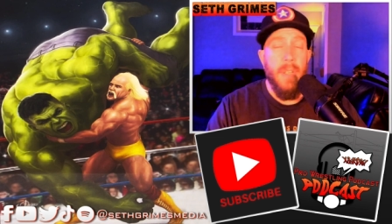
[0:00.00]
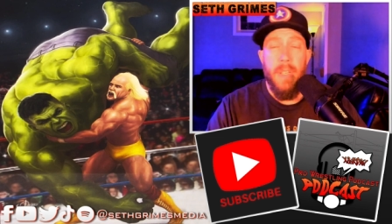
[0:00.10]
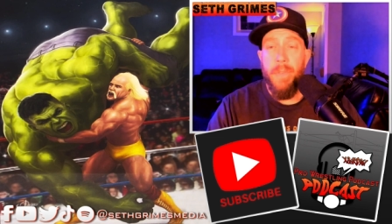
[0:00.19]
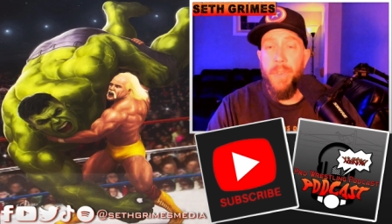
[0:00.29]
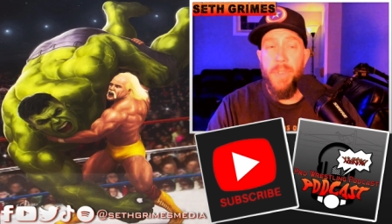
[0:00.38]

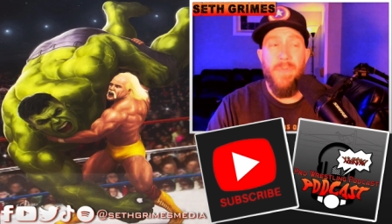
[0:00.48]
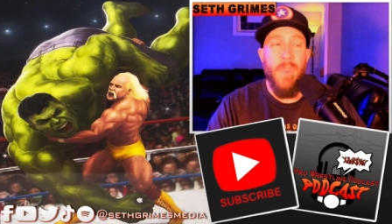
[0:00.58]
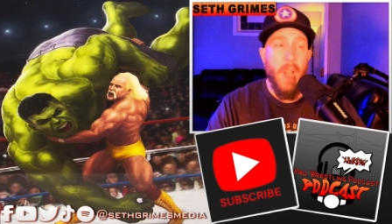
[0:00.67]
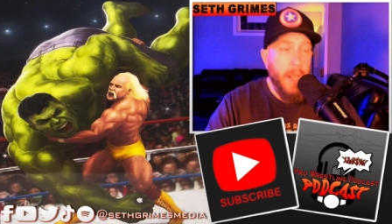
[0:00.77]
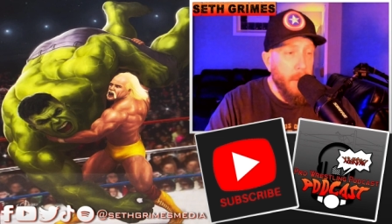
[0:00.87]
if he's
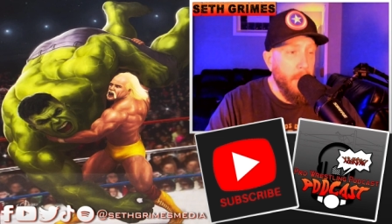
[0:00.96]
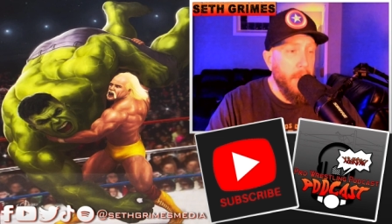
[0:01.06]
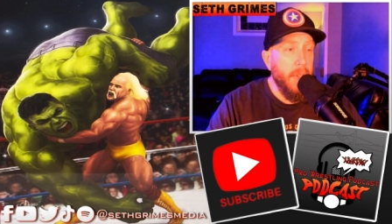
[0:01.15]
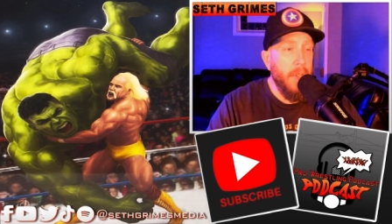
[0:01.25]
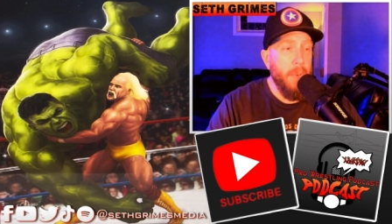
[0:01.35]
fucking
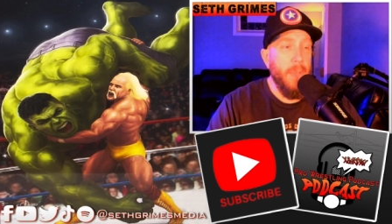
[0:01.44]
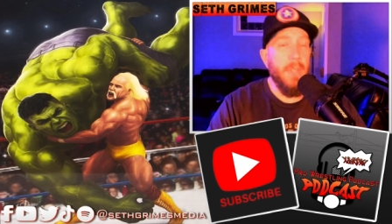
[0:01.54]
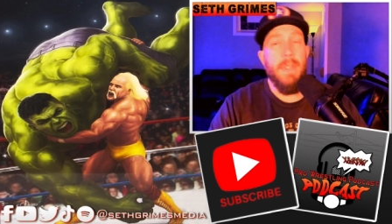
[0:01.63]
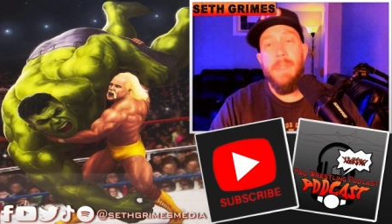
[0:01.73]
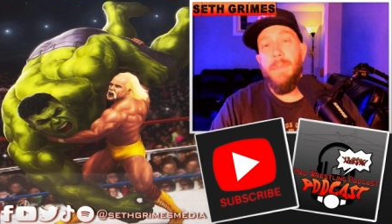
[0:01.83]
with you.
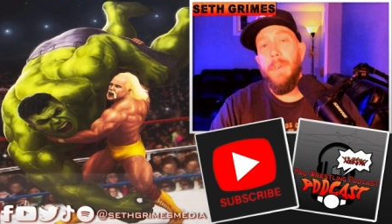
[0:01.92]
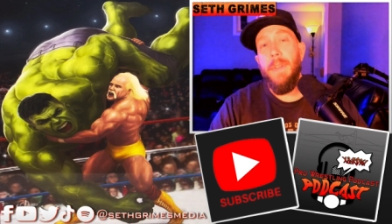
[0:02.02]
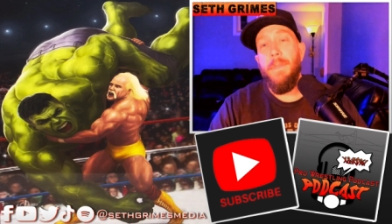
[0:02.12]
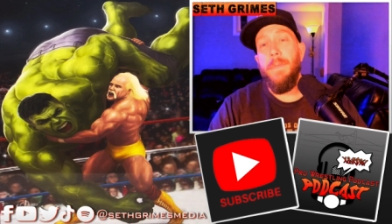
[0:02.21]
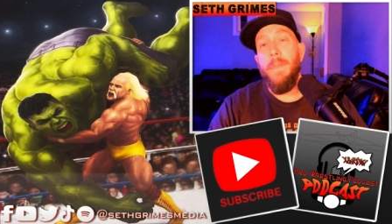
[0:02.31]
It's it's
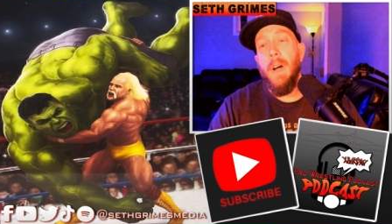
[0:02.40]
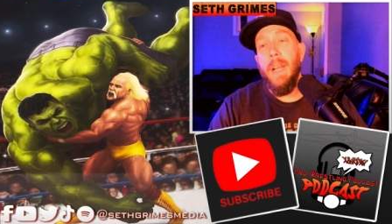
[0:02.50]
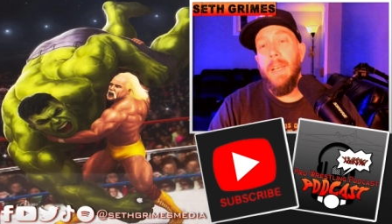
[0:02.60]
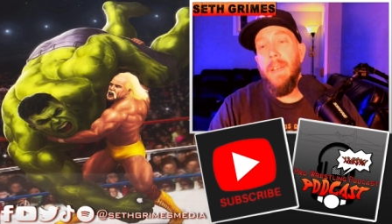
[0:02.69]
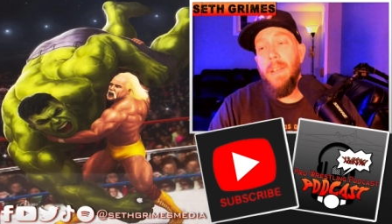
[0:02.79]
really
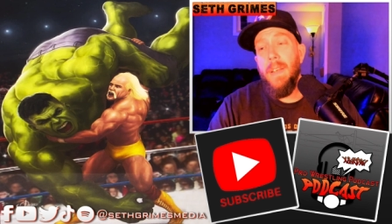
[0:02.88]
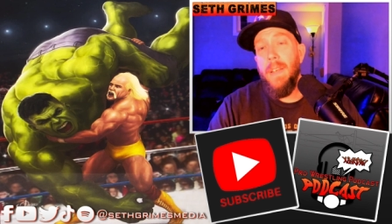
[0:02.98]
fun.